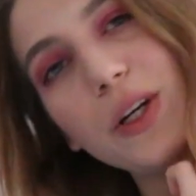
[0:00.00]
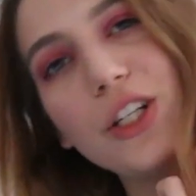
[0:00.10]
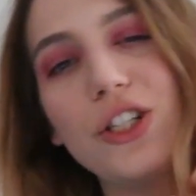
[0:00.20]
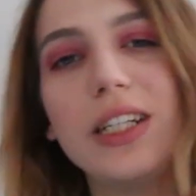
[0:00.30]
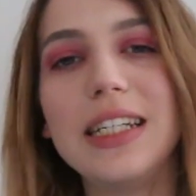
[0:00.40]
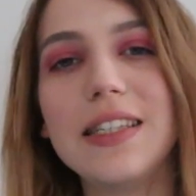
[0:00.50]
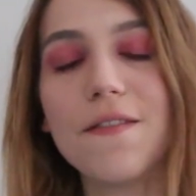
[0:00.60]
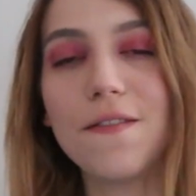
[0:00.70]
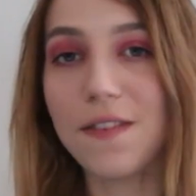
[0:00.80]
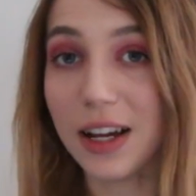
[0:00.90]
which is
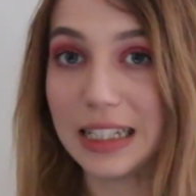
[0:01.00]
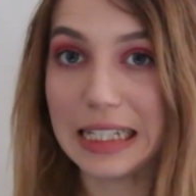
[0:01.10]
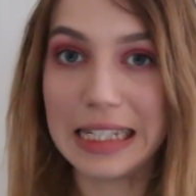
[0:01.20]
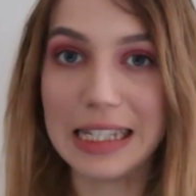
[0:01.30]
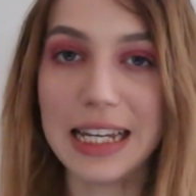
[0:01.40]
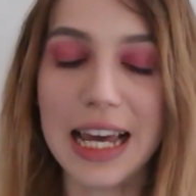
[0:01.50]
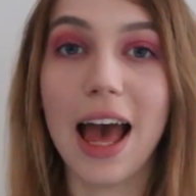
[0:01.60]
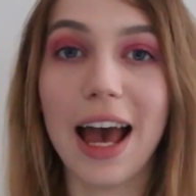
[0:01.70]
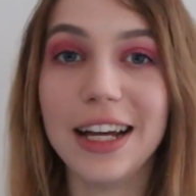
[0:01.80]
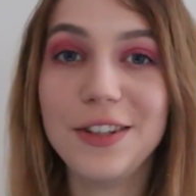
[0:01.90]
fantasy.
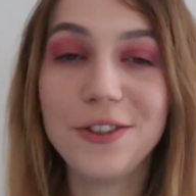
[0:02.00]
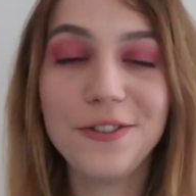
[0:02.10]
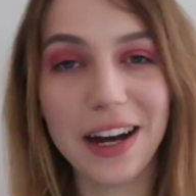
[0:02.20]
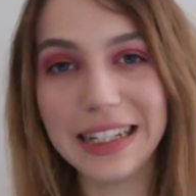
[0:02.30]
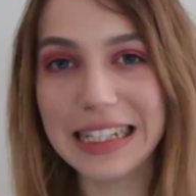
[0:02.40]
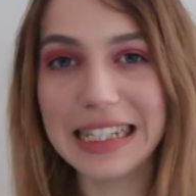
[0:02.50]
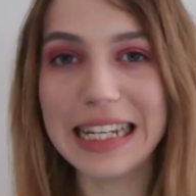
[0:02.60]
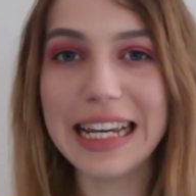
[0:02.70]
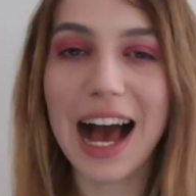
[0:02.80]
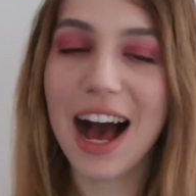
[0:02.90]
And for
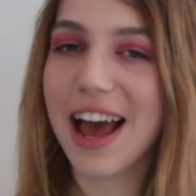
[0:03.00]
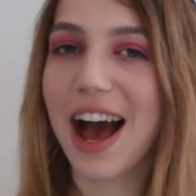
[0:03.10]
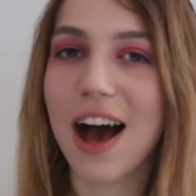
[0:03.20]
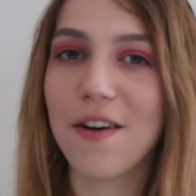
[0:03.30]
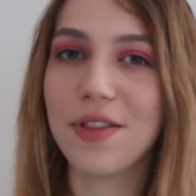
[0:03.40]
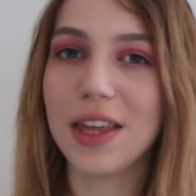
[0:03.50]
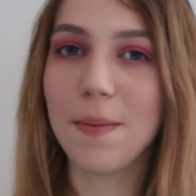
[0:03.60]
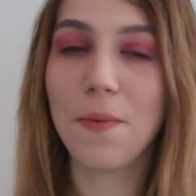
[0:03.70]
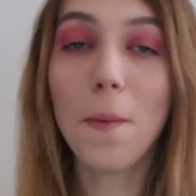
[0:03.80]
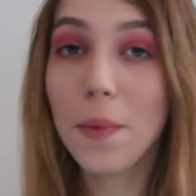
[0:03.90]
fantasy, I have
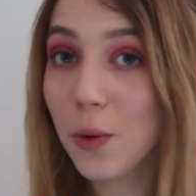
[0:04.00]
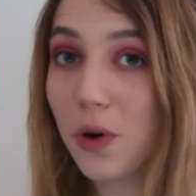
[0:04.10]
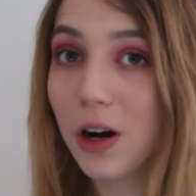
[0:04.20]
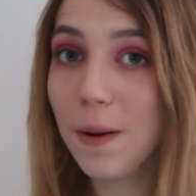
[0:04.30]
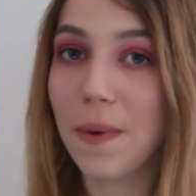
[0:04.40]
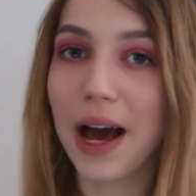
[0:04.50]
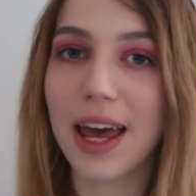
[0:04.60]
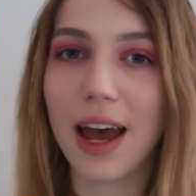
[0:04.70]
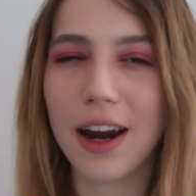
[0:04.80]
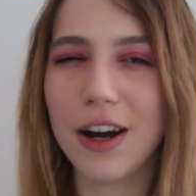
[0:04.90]
The Poppy War
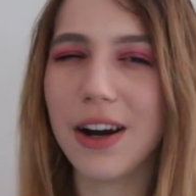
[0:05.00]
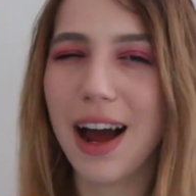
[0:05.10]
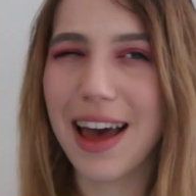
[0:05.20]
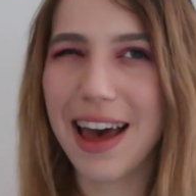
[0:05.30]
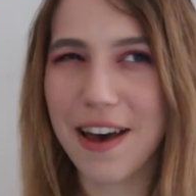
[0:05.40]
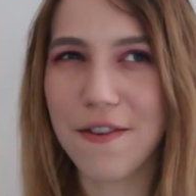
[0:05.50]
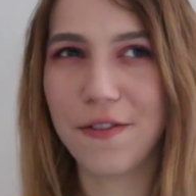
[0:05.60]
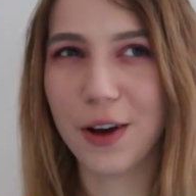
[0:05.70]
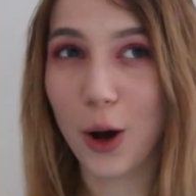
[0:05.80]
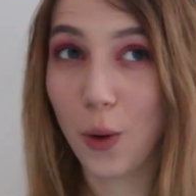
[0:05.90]
by
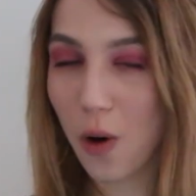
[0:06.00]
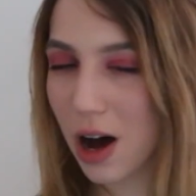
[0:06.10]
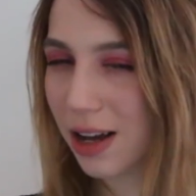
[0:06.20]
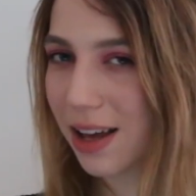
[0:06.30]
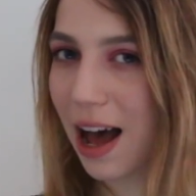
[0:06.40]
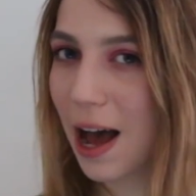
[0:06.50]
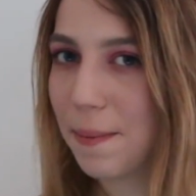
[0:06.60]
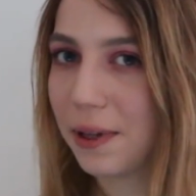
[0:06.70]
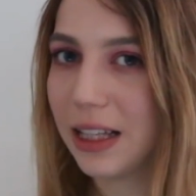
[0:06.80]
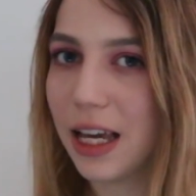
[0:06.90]
R.F. Kuang, I
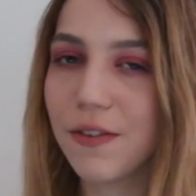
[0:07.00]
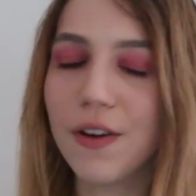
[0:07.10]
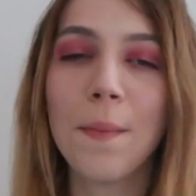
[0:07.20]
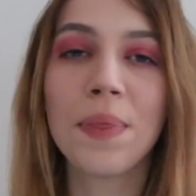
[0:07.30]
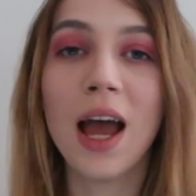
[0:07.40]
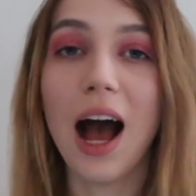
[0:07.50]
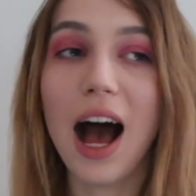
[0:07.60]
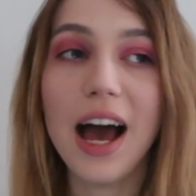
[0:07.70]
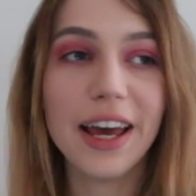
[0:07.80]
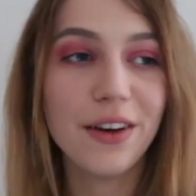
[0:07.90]
believe.
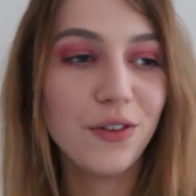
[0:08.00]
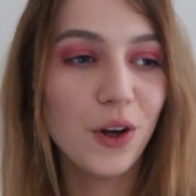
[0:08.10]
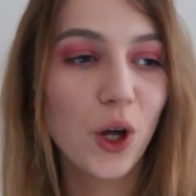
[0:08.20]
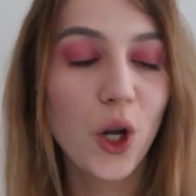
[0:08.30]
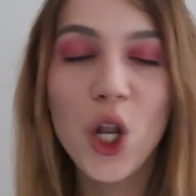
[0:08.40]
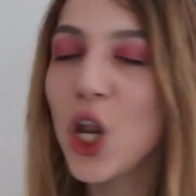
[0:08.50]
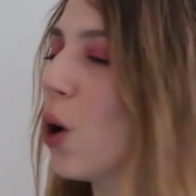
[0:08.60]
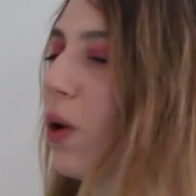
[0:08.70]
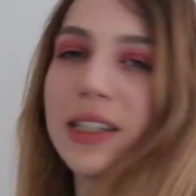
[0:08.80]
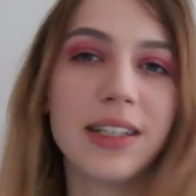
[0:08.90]
I have
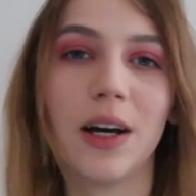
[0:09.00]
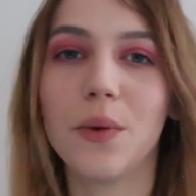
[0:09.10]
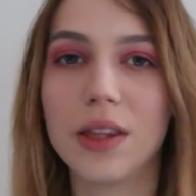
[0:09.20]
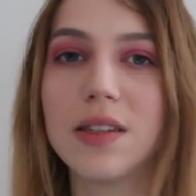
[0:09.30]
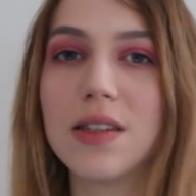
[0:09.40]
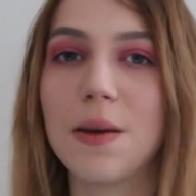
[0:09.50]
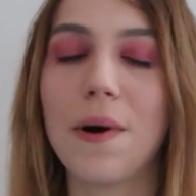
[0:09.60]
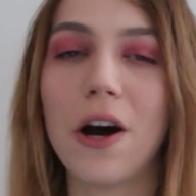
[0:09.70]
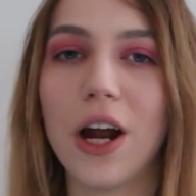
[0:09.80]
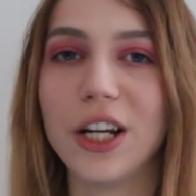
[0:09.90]
no idea what this is
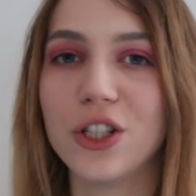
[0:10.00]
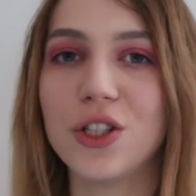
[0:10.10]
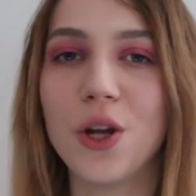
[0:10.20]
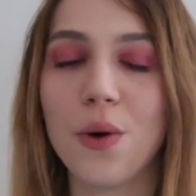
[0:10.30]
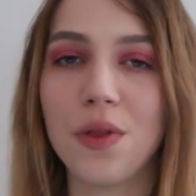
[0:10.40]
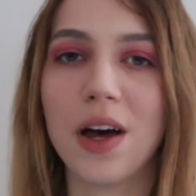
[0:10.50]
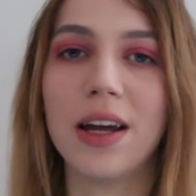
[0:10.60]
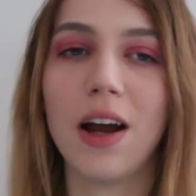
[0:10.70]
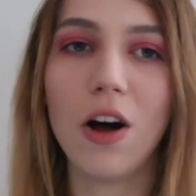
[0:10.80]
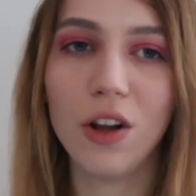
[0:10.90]
about. I just know
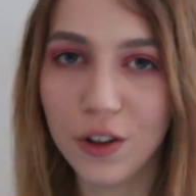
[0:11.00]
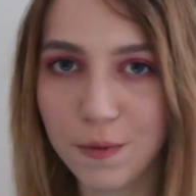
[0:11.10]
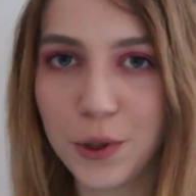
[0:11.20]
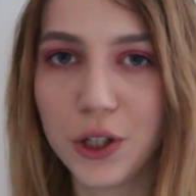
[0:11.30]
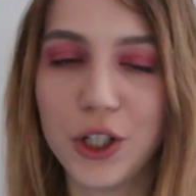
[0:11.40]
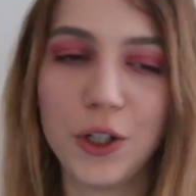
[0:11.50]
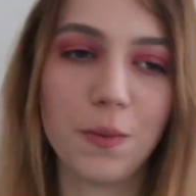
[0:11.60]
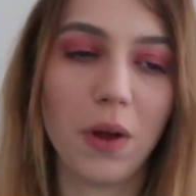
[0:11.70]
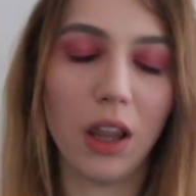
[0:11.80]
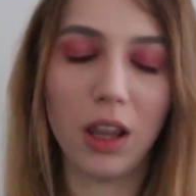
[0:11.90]
that all of
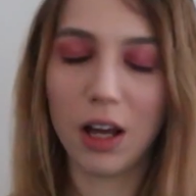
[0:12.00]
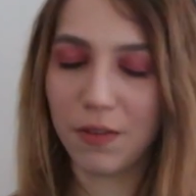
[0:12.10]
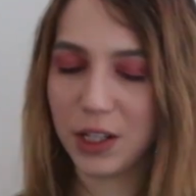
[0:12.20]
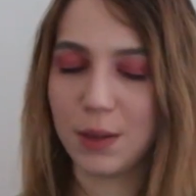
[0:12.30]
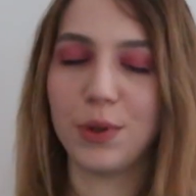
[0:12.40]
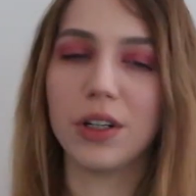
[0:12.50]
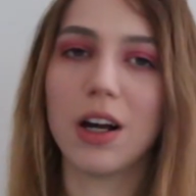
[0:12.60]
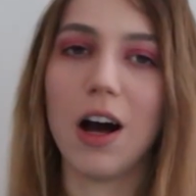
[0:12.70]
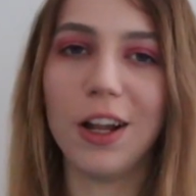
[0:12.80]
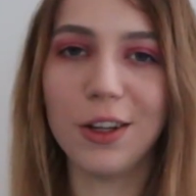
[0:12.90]
BookTube love this
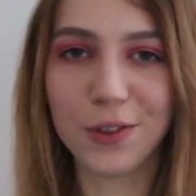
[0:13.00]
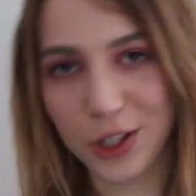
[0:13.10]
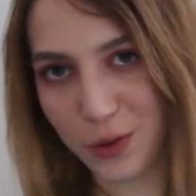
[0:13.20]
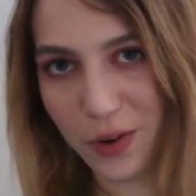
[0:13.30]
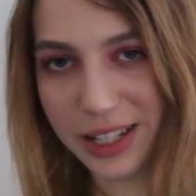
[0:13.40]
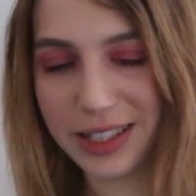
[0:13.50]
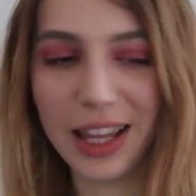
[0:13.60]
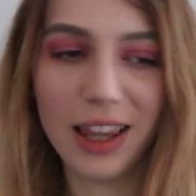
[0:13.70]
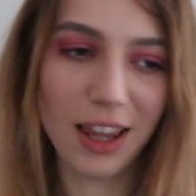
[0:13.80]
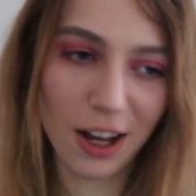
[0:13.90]
book, all of Goodreads
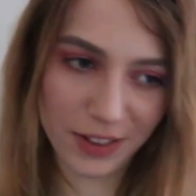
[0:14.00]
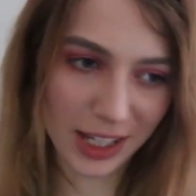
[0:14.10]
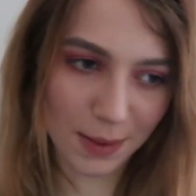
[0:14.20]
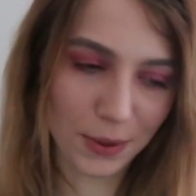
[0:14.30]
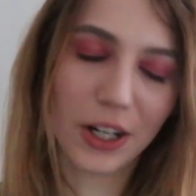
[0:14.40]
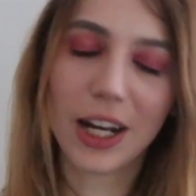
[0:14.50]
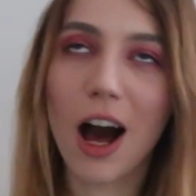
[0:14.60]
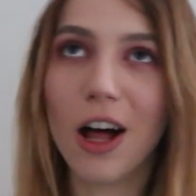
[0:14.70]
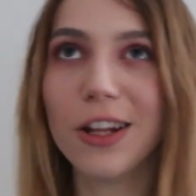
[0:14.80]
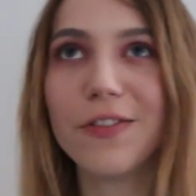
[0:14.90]
loves this book,
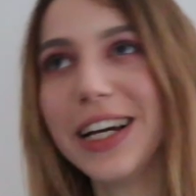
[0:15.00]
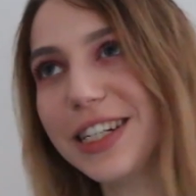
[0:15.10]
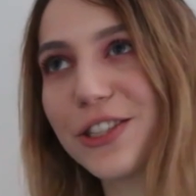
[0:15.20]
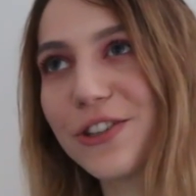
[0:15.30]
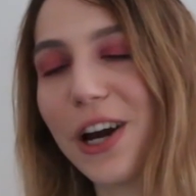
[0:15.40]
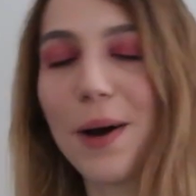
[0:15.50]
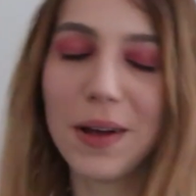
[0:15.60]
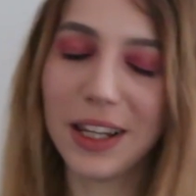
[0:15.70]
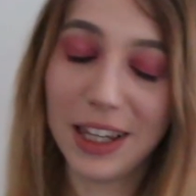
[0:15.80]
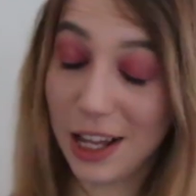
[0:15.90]
all of
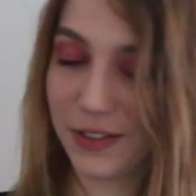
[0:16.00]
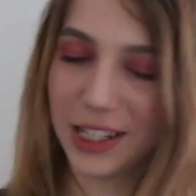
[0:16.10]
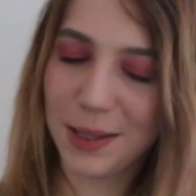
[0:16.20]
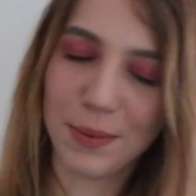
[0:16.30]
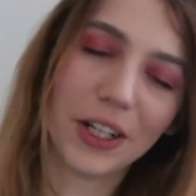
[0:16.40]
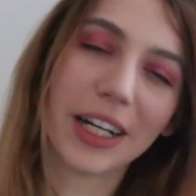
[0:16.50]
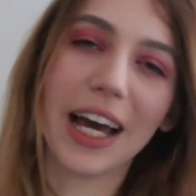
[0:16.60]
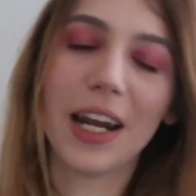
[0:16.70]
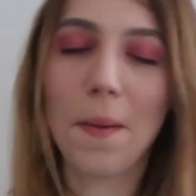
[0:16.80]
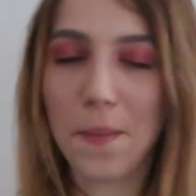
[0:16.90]
Instagram loves this book,
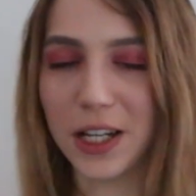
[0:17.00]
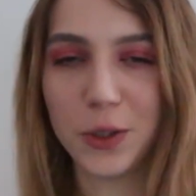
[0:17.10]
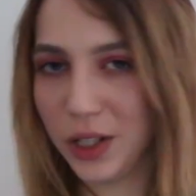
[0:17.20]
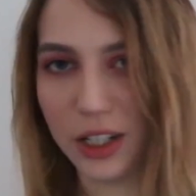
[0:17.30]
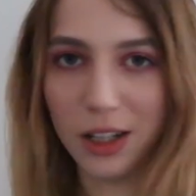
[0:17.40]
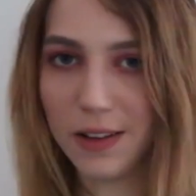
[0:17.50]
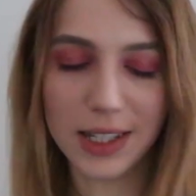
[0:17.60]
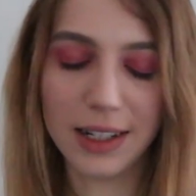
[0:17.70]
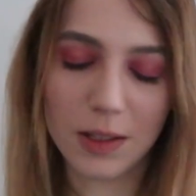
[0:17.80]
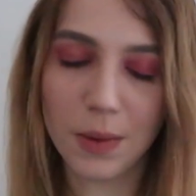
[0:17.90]
and I bet Twitter
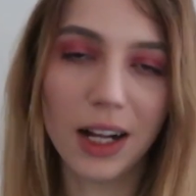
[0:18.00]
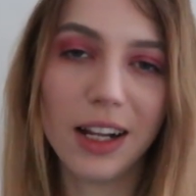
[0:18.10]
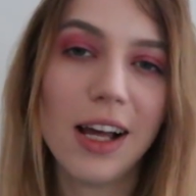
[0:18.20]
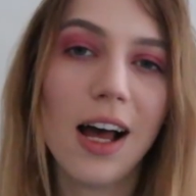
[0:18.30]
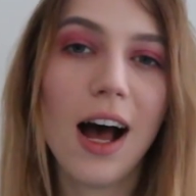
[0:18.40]
loves it as well.